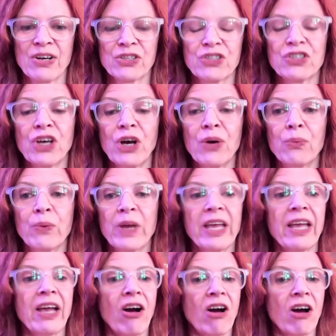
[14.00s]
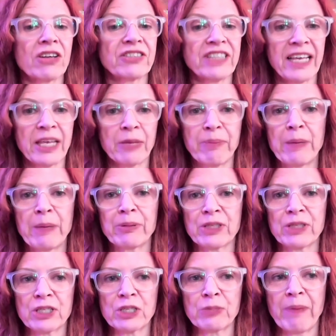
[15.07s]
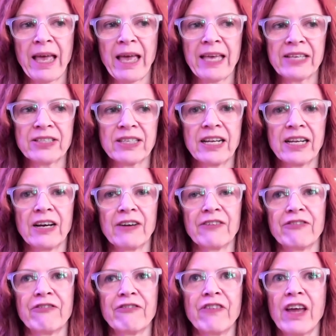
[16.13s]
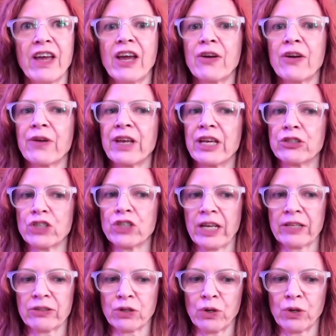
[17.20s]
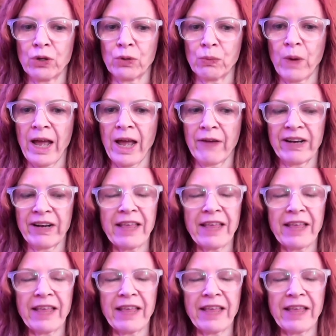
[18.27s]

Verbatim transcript: So, we are taking people to space in a very gentle way, right?